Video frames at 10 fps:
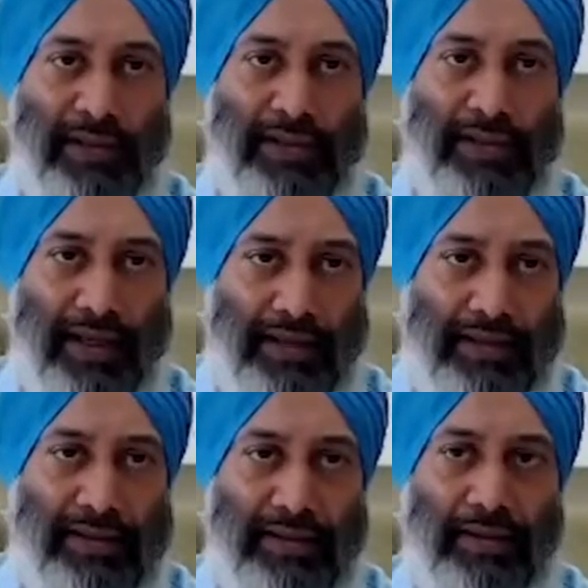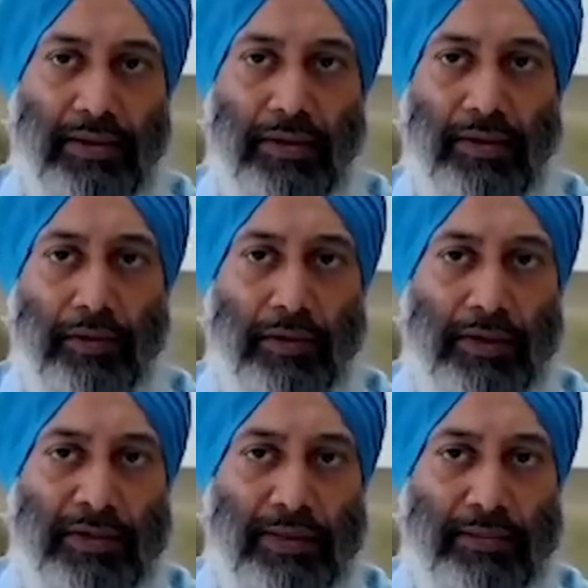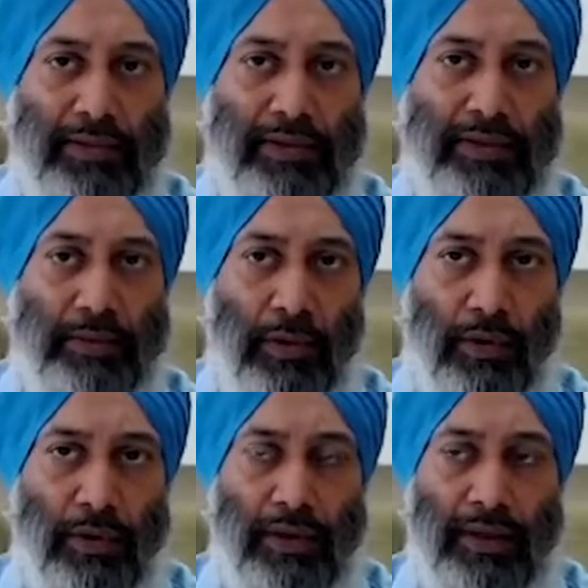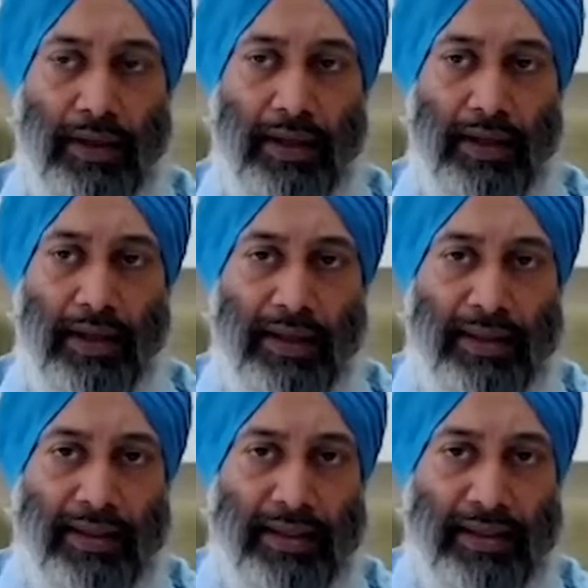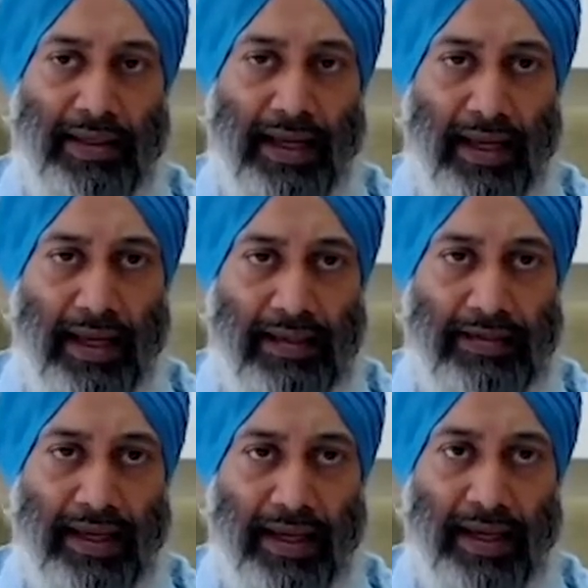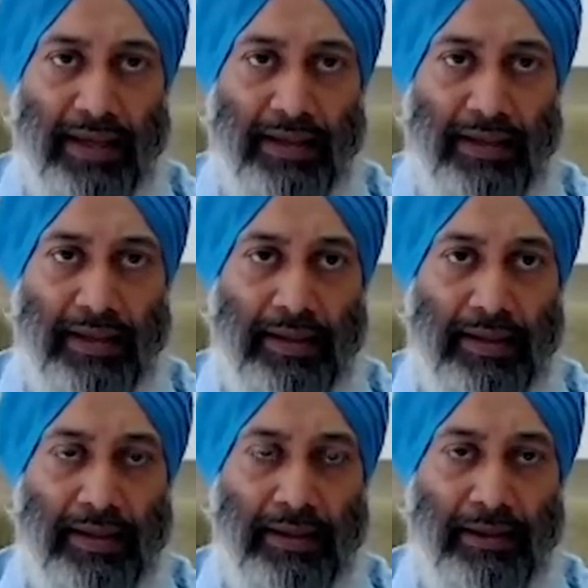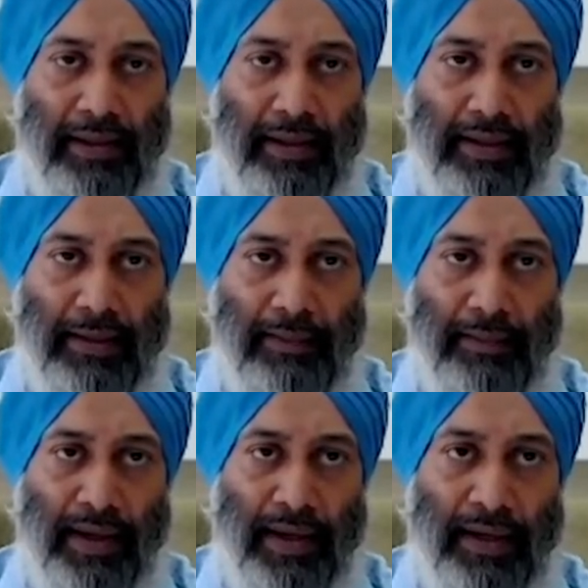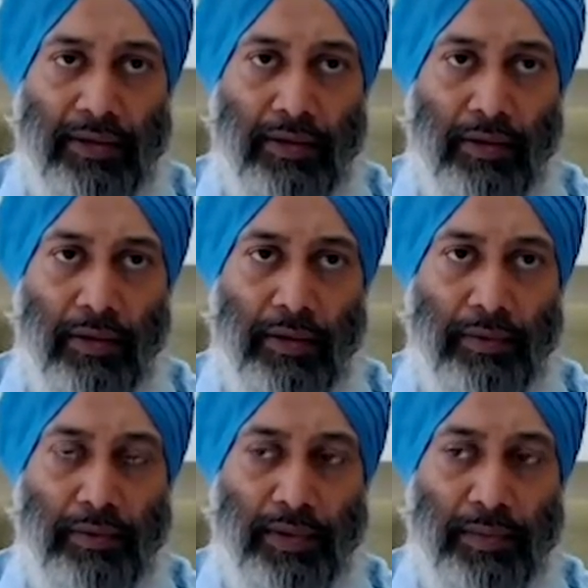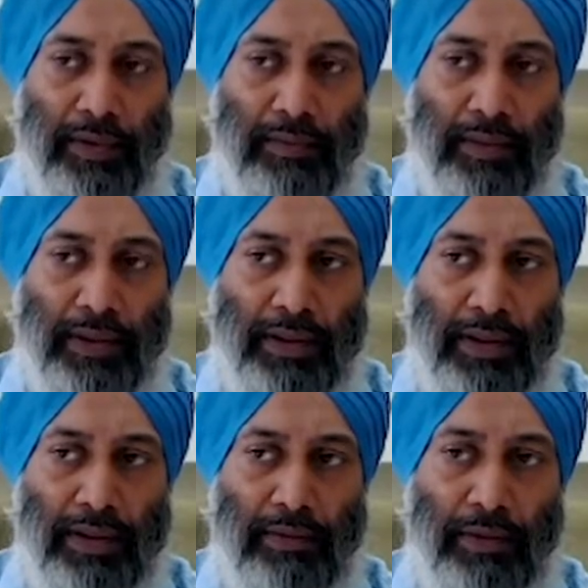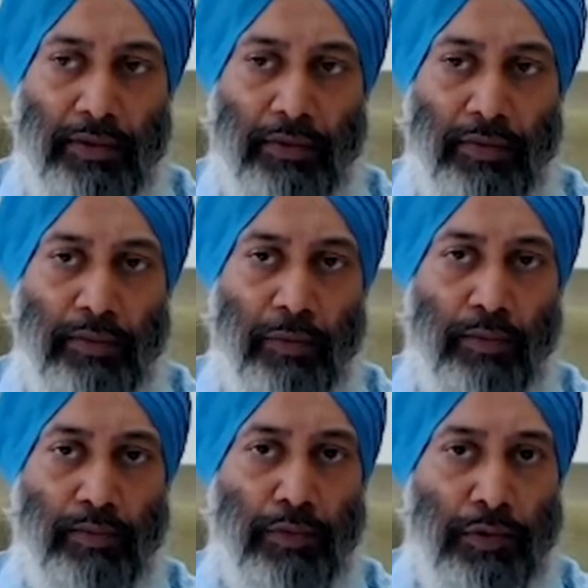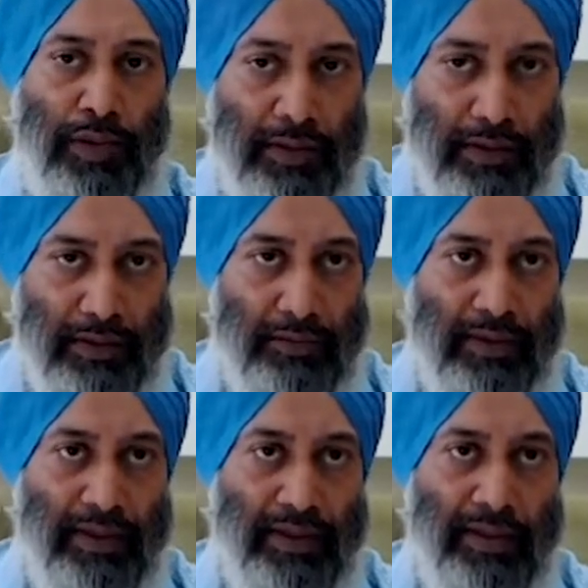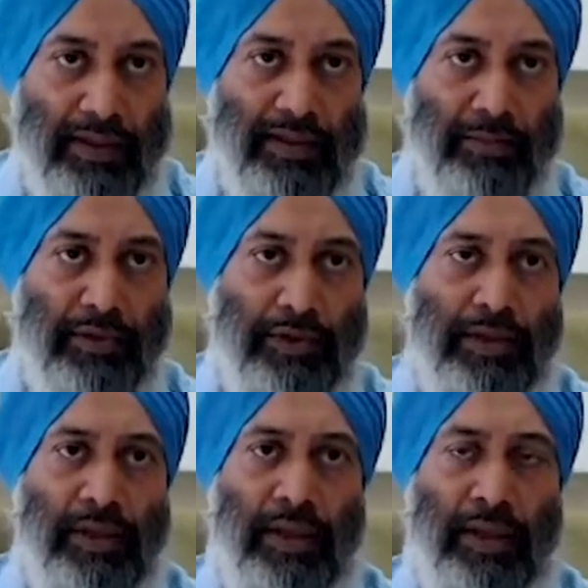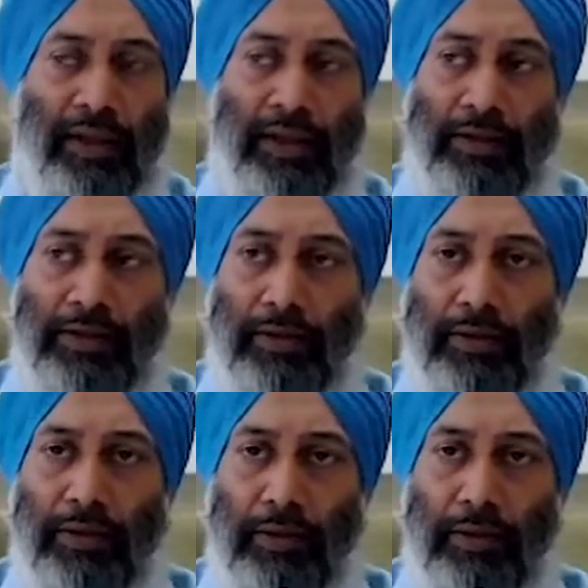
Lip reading: is less or if your consumption is more, I think it has had a great impact on people being able to be more prudent with their consumption. So,